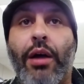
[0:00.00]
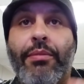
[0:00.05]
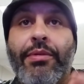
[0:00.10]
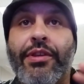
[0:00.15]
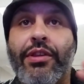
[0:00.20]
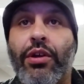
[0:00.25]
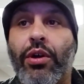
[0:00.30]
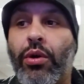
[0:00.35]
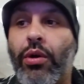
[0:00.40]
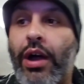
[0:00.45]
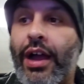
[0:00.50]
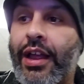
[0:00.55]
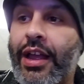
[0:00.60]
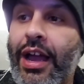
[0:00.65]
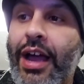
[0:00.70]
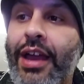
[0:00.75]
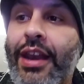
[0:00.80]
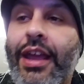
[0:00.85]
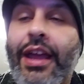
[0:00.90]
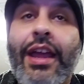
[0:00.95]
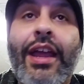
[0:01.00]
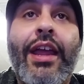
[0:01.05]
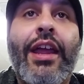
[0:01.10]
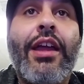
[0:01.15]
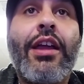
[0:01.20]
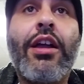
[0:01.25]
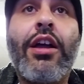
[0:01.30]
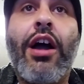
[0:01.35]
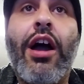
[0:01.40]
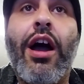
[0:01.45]
So I got
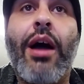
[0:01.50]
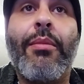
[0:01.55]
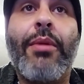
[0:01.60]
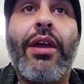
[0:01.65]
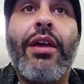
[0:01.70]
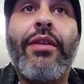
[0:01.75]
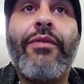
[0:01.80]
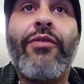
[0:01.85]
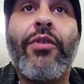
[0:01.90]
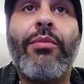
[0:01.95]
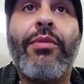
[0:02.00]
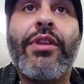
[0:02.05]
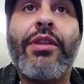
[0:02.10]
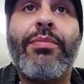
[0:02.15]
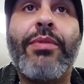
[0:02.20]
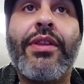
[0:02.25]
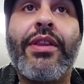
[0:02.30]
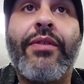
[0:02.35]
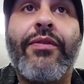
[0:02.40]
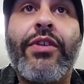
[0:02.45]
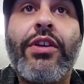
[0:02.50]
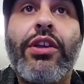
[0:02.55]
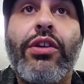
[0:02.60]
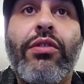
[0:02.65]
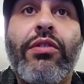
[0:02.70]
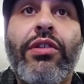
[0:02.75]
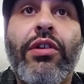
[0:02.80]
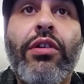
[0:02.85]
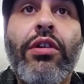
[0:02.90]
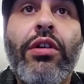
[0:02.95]
a comment from a specific
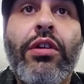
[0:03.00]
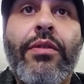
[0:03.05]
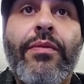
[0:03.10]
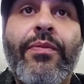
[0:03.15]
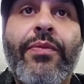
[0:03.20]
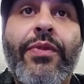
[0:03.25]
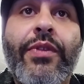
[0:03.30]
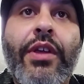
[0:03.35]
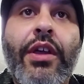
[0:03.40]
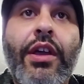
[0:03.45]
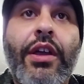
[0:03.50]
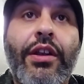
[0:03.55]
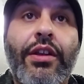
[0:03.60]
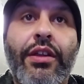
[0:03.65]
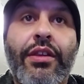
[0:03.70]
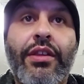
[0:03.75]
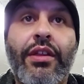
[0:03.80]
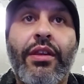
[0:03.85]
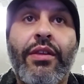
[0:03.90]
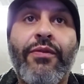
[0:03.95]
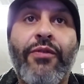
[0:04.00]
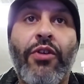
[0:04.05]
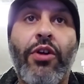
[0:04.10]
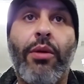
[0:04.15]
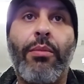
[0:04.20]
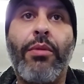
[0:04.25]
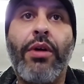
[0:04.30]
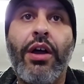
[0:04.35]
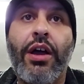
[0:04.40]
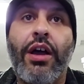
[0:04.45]
user. This is
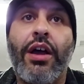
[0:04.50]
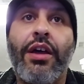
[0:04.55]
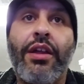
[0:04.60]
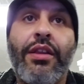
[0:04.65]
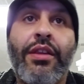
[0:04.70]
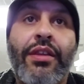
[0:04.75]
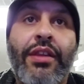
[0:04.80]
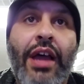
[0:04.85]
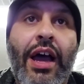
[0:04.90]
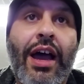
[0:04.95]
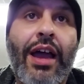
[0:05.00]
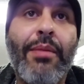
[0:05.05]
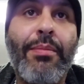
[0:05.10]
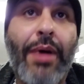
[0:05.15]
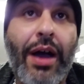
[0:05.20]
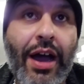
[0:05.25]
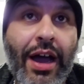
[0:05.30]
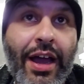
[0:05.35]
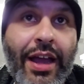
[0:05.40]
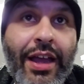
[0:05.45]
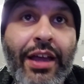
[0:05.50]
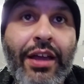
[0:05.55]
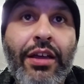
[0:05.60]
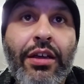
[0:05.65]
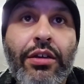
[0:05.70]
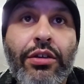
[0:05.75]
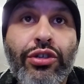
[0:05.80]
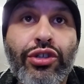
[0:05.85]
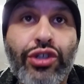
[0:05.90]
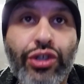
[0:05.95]
from Zybai
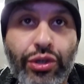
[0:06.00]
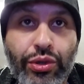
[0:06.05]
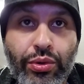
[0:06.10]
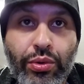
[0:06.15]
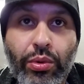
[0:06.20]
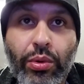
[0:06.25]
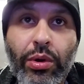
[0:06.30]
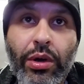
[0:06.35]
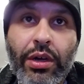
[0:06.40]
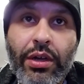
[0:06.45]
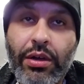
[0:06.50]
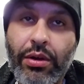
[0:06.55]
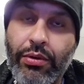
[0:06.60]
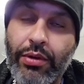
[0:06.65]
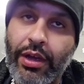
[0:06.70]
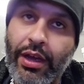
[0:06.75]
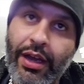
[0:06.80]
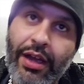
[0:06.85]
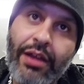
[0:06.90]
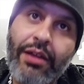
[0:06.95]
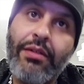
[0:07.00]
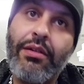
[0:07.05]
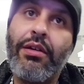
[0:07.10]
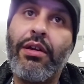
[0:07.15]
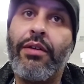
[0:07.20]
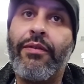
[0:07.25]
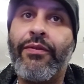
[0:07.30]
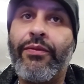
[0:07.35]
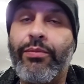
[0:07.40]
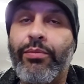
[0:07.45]
Do. Okay,
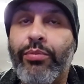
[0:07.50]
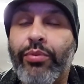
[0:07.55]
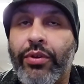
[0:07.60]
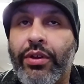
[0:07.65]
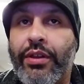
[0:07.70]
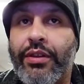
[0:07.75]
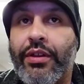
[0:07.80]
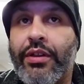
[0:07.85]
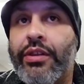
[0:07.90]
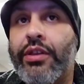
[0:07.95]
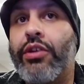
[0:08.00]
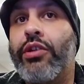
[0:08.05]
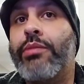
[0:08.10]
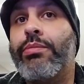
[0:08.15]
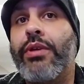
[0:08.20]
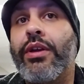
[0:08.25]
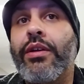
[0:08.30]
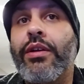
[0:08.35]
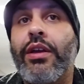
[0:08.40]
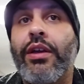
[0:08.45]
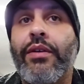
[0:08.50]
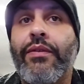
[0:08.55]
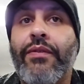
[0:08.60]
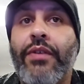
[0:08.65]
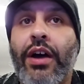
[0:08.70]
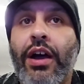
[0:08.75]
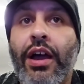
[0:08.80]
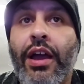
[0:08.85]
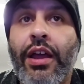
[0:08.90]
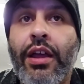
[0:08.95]
please excuse me
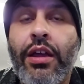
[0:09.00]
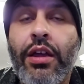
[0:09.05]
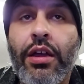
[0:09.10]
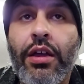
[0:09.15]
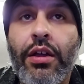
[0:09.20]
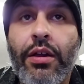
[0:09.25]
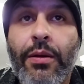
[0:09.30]
if I